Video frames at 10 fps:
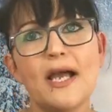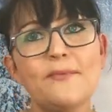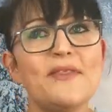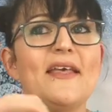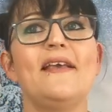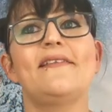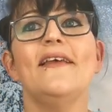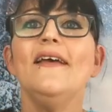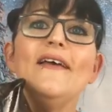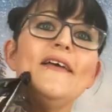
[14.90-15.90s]
buy me this.
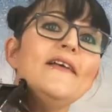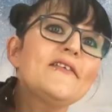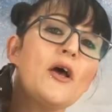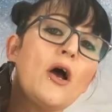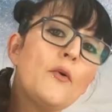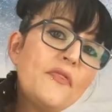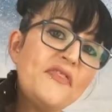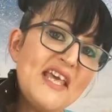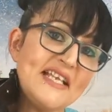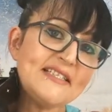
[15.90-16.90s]
So
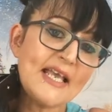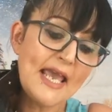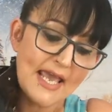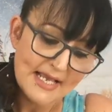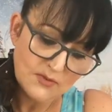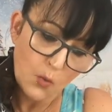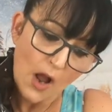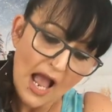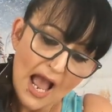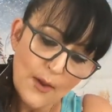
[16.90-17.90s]
this is
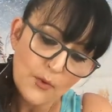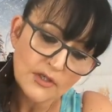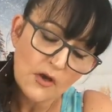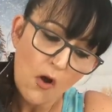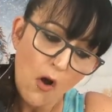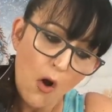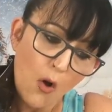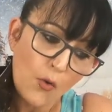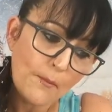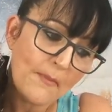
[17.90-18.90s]
what I would
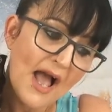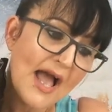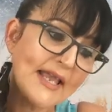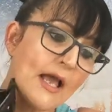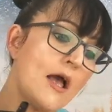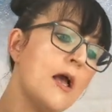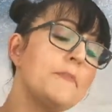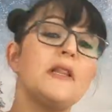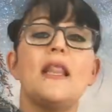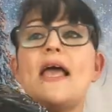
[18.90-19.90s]
call my
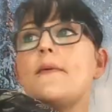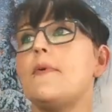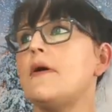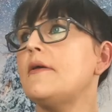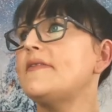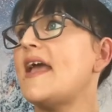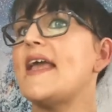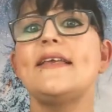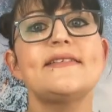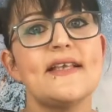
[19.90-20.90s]
um, Labour
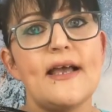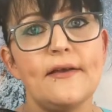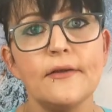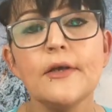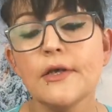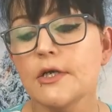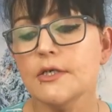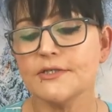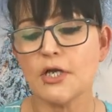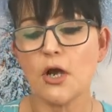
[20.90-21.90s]
Day sale.
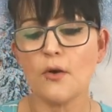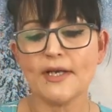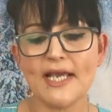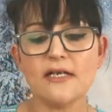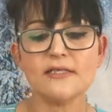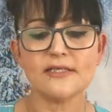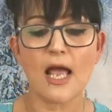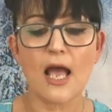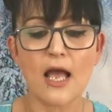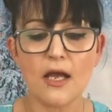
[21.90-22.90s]
So
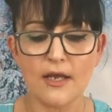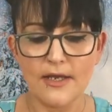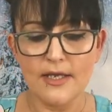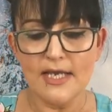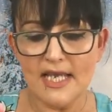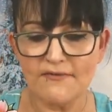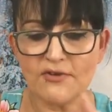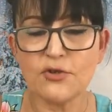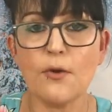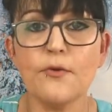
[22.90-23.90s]
Killstar, if
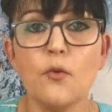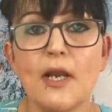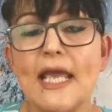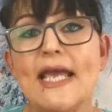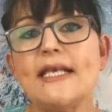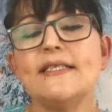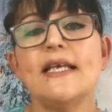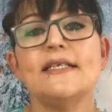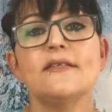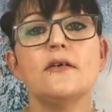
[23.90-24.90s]
you don't know what it is,
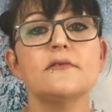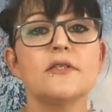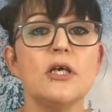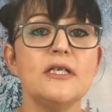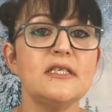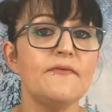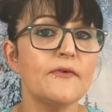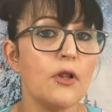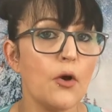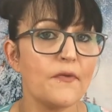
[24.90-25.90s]
it's an alternative
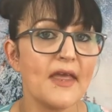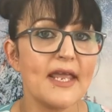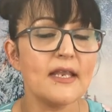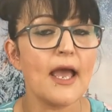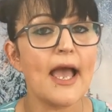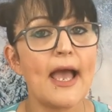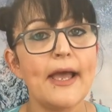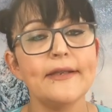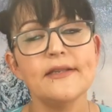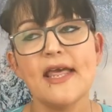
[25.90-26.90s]
clothing
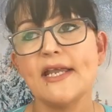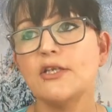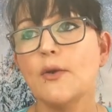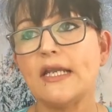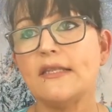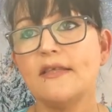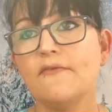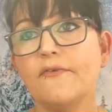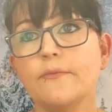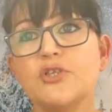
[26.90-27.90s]
and they do
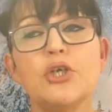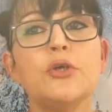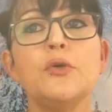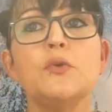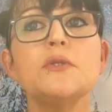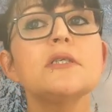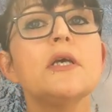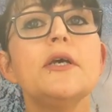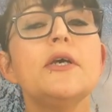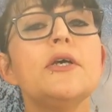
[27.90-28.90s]
anything from shoes,
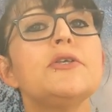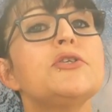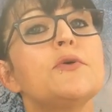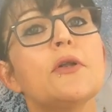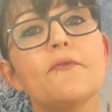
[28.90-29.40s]
to